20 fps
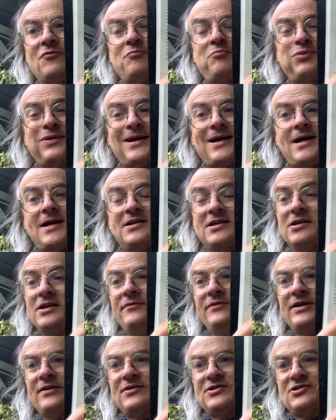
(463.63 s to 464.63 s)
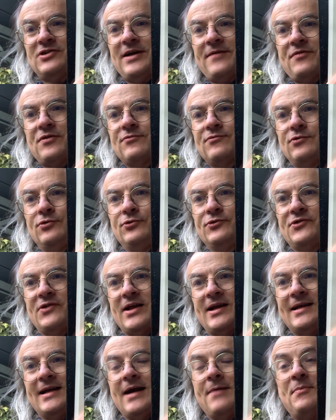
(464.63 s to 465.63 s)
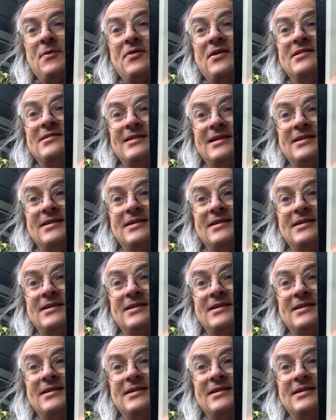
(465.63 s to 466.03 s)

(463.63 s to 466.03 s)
of play. Don't even necessarily have the rules that yet, but there's an